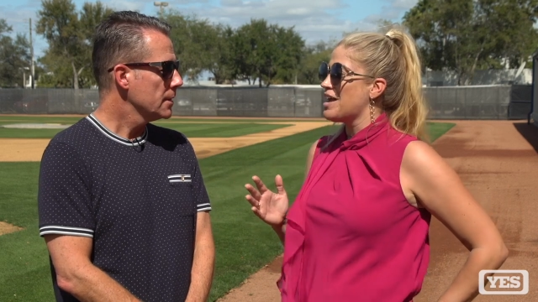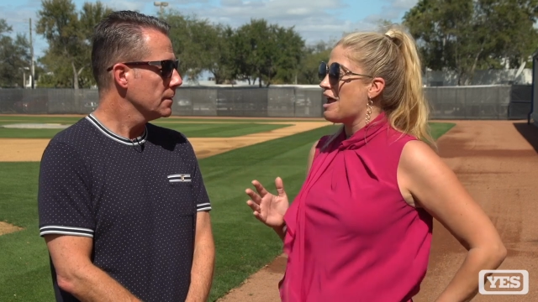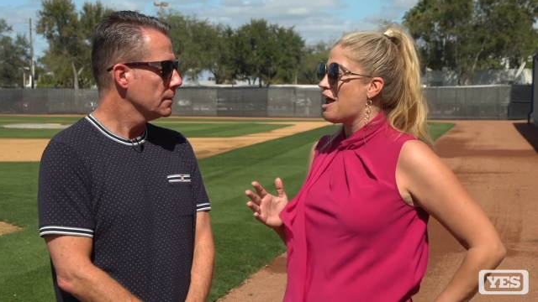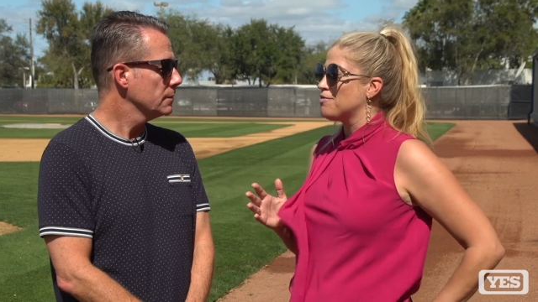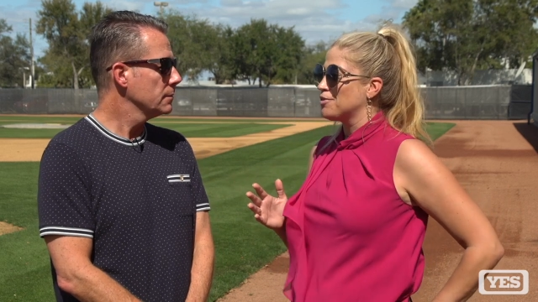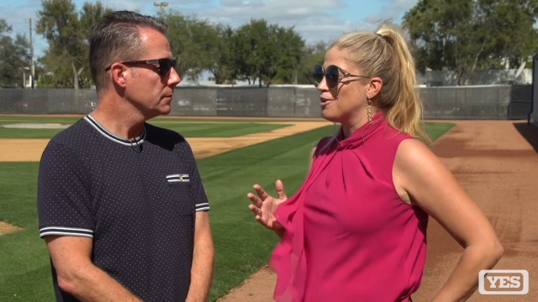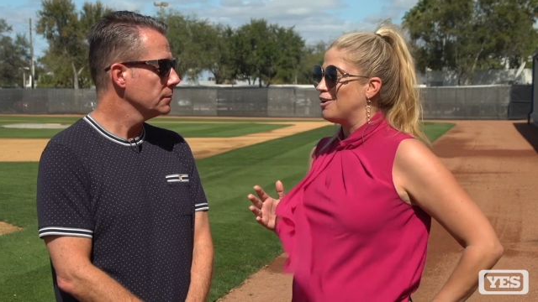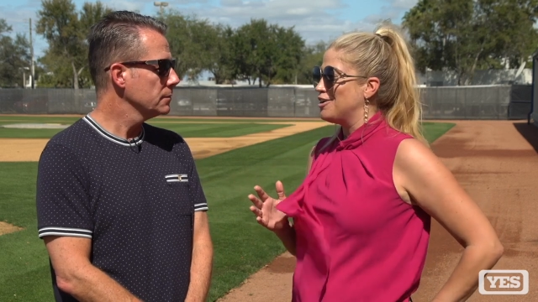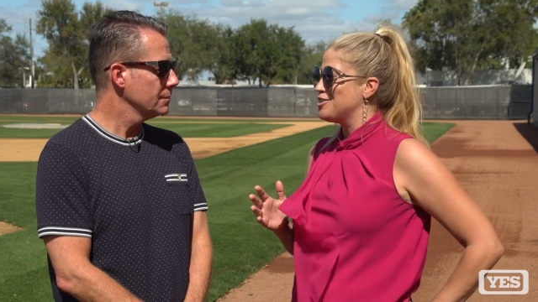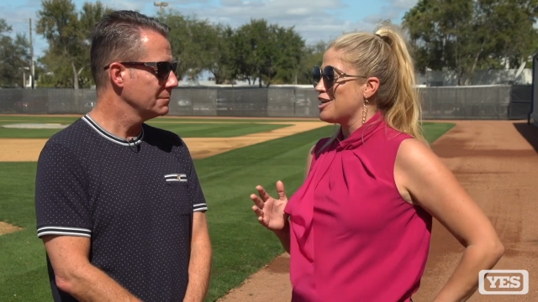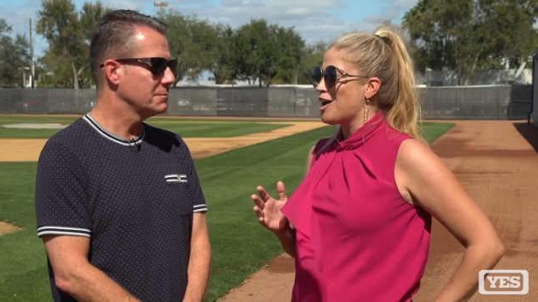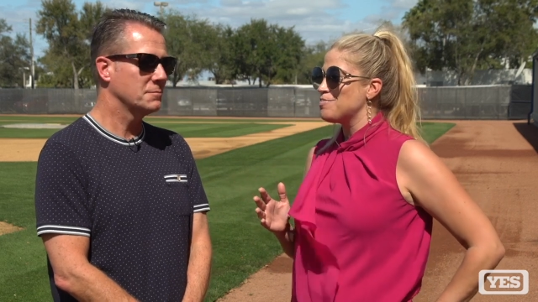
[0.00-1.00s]
Speaker 1: than ever
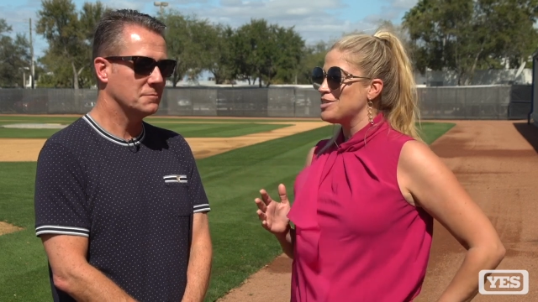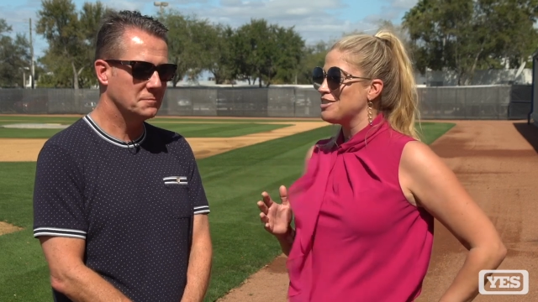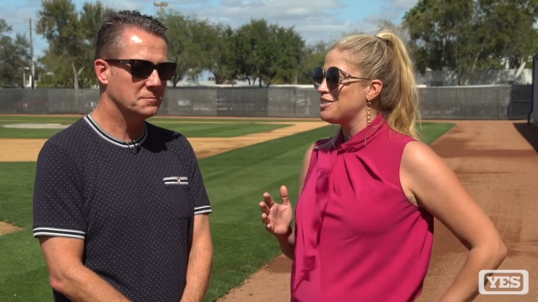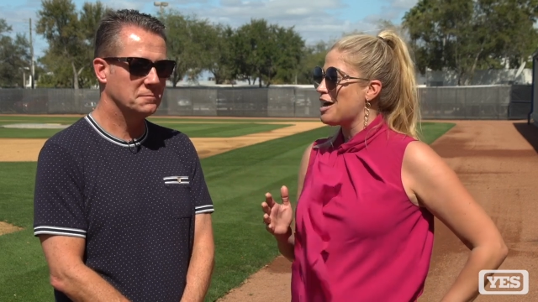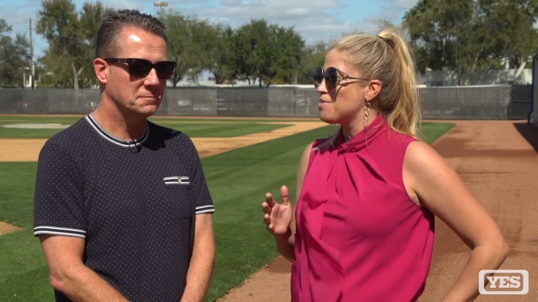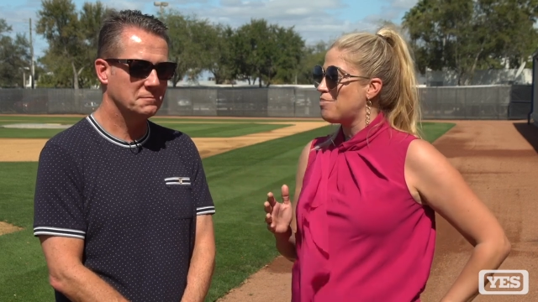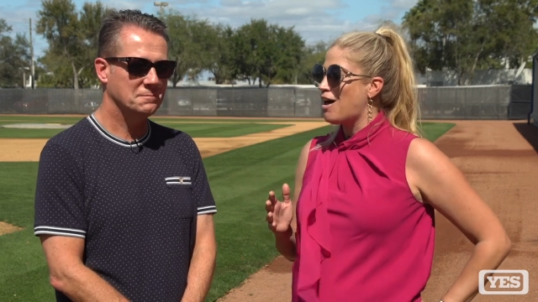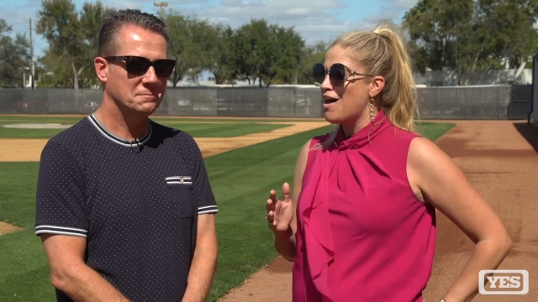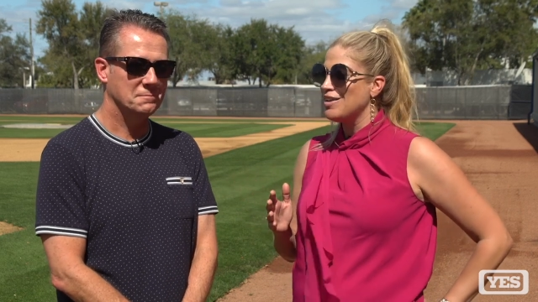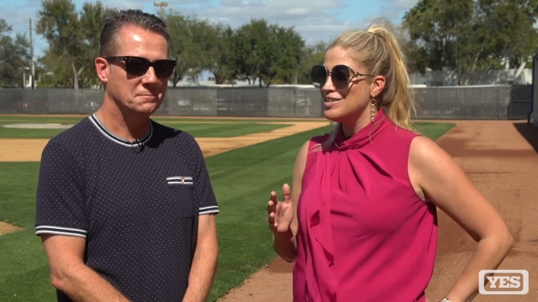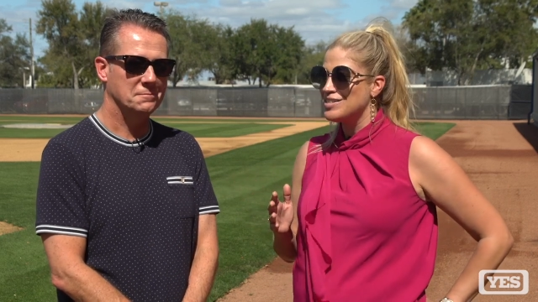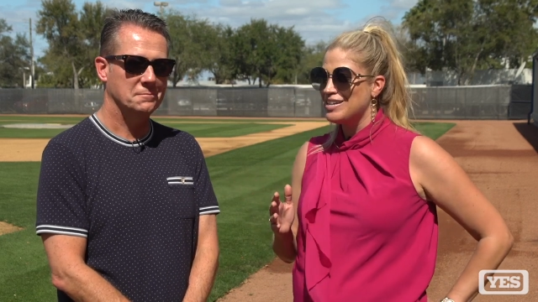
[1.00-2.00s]
adopted that
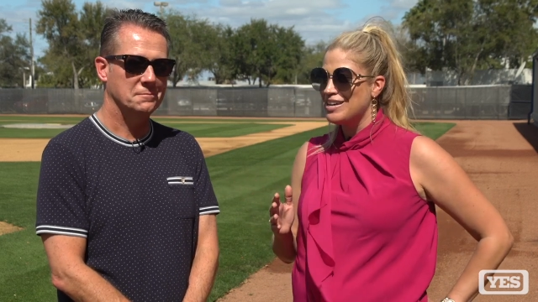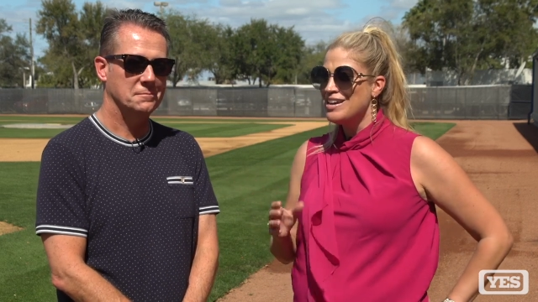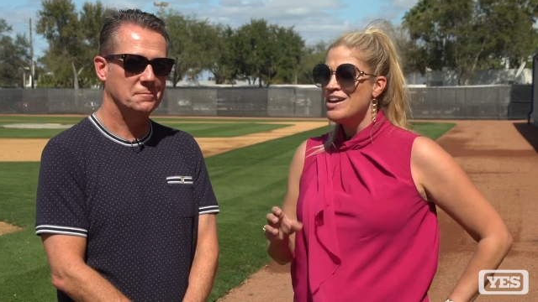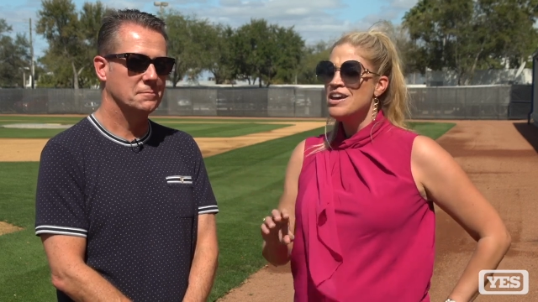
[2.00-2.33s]
policy.